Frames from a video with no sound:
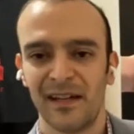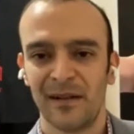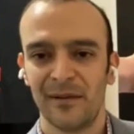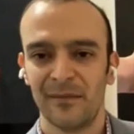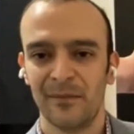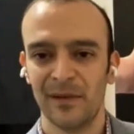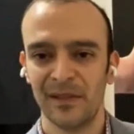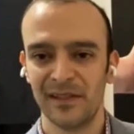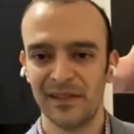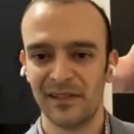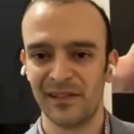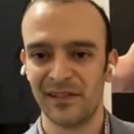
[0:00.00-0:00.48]

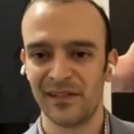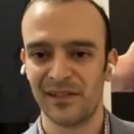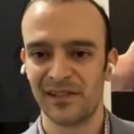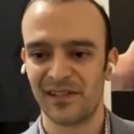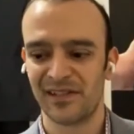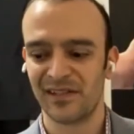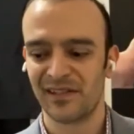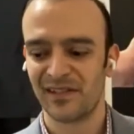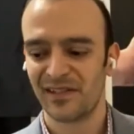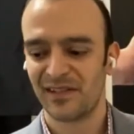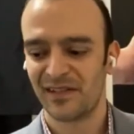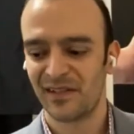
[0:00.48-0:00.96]
But
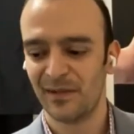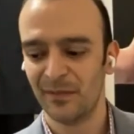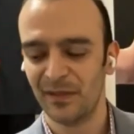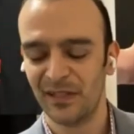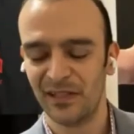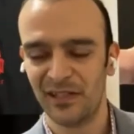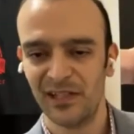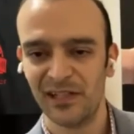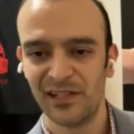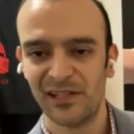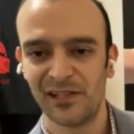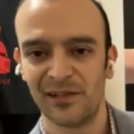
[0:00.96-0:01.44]
there's some
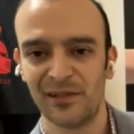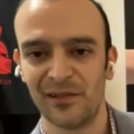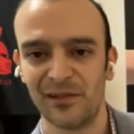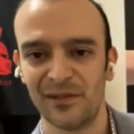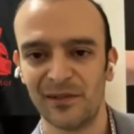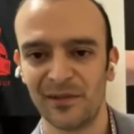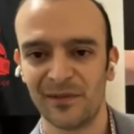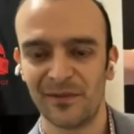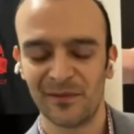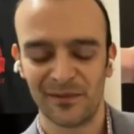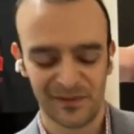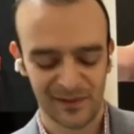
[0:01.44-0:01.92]

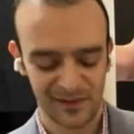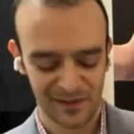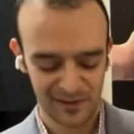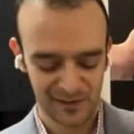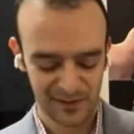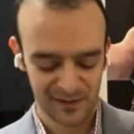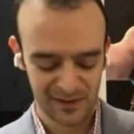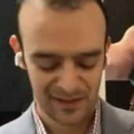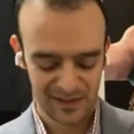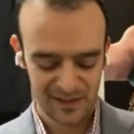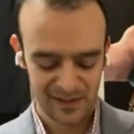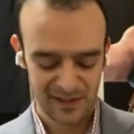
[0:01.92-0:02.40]
additional
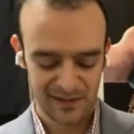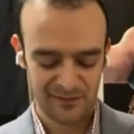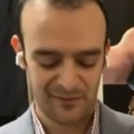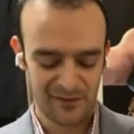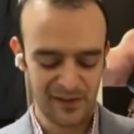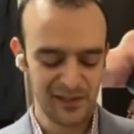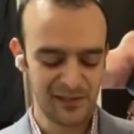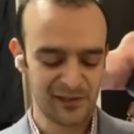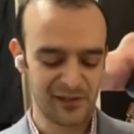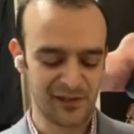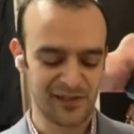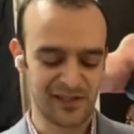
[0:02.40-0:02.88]

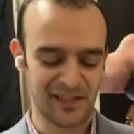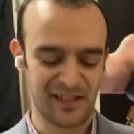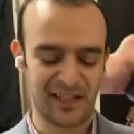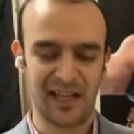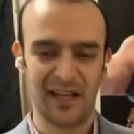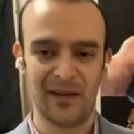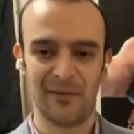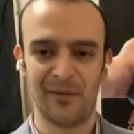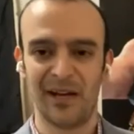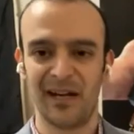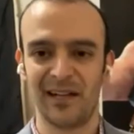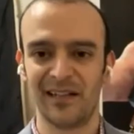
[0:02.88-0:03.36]
features that
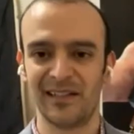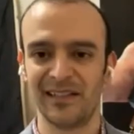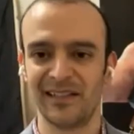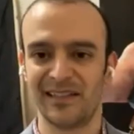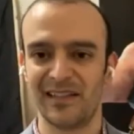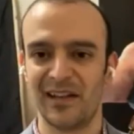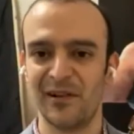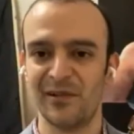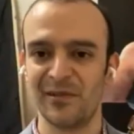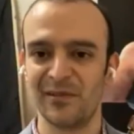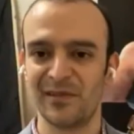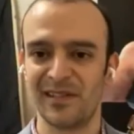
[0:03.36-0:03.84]
came out of
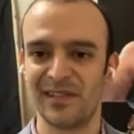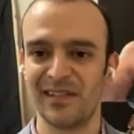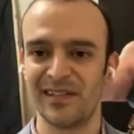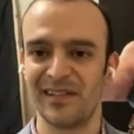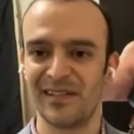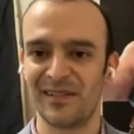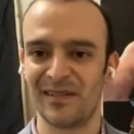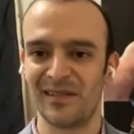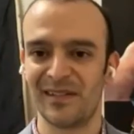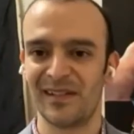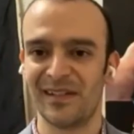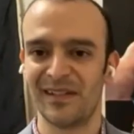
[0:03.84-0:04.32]
these
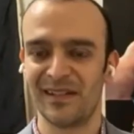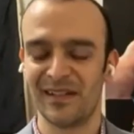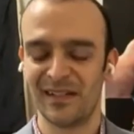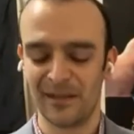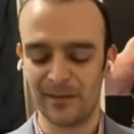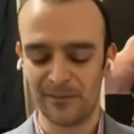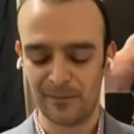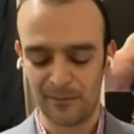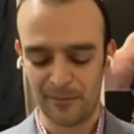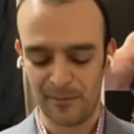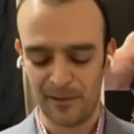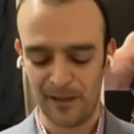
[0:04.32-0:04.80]
hoses.
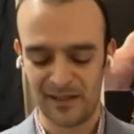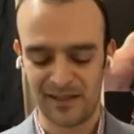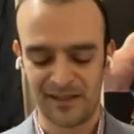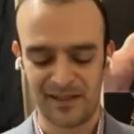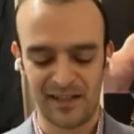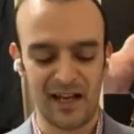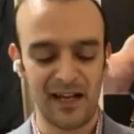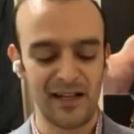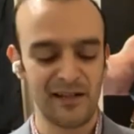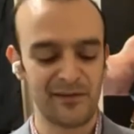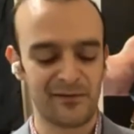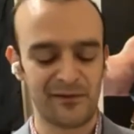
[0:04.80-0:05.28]

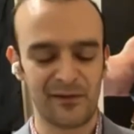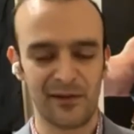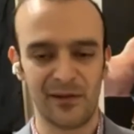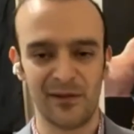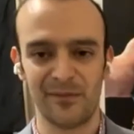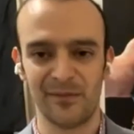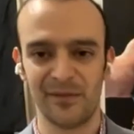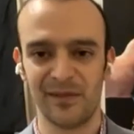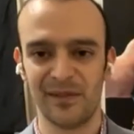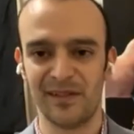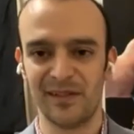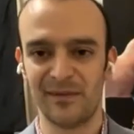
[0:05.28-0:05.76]
Aside
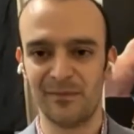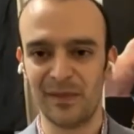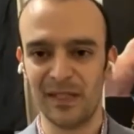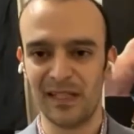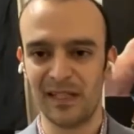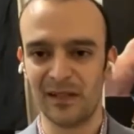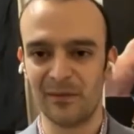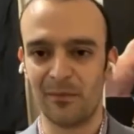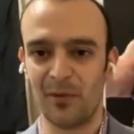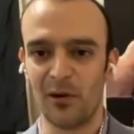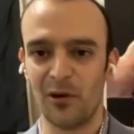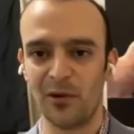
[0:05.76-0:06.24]
from
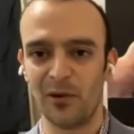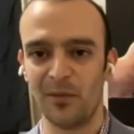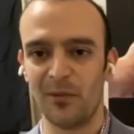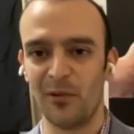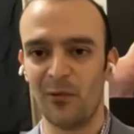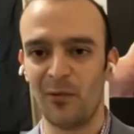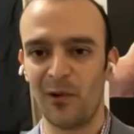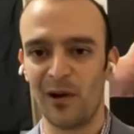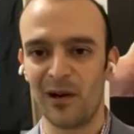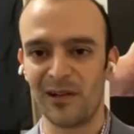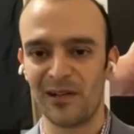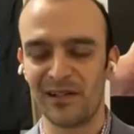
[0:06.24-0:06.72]
being
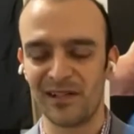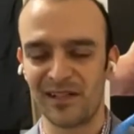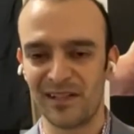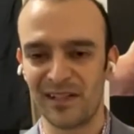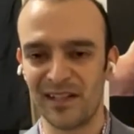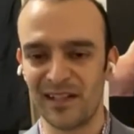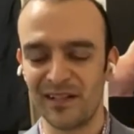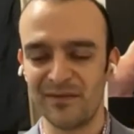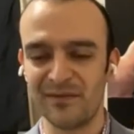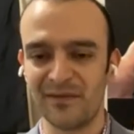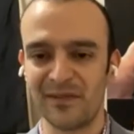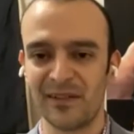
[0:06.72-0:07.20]
potable water
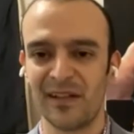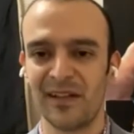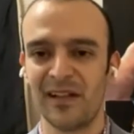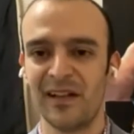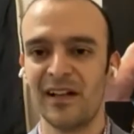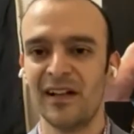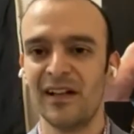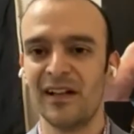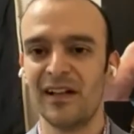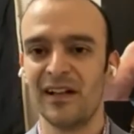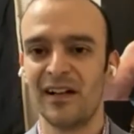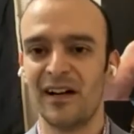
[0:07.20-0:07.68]
safe,
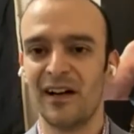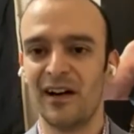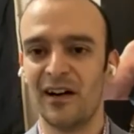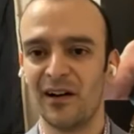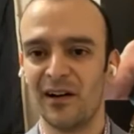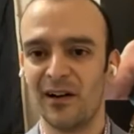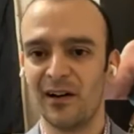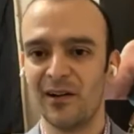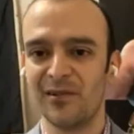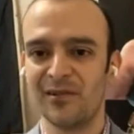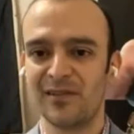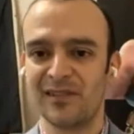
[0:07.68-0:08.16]

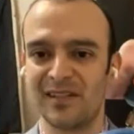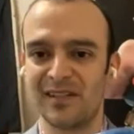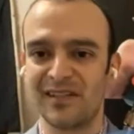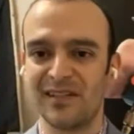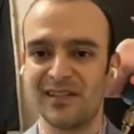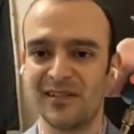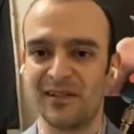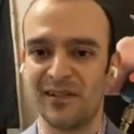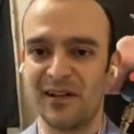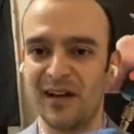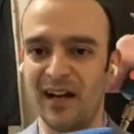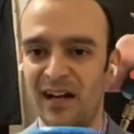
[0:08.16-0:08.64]
our
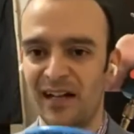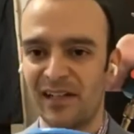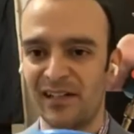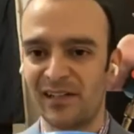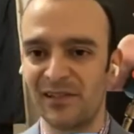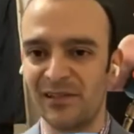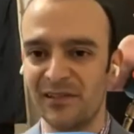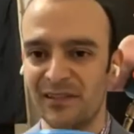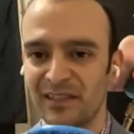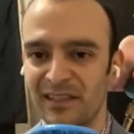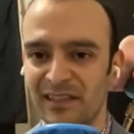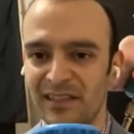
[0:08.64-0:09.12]
hoses are
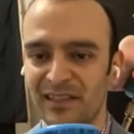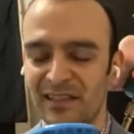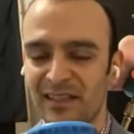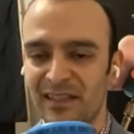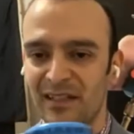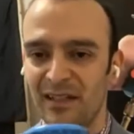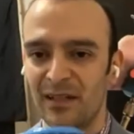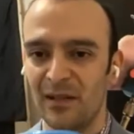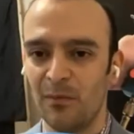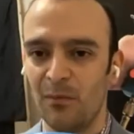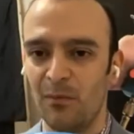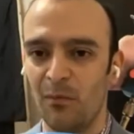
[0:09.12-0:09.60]
actually
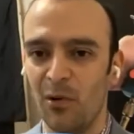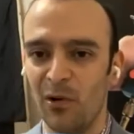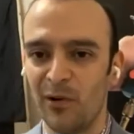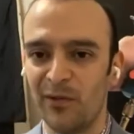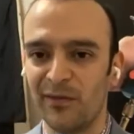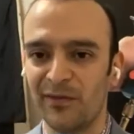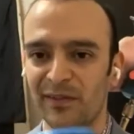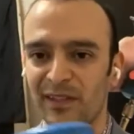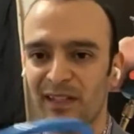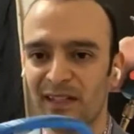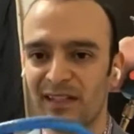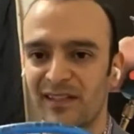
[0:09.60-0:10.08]
more
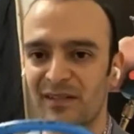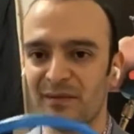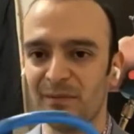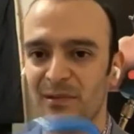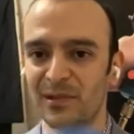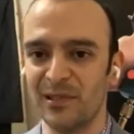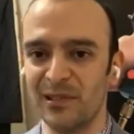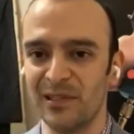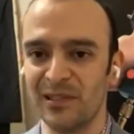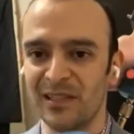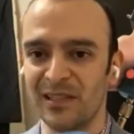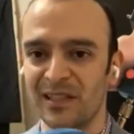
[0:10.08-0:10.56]

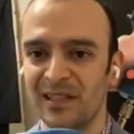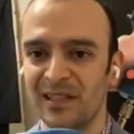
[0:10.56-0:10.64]
flexible.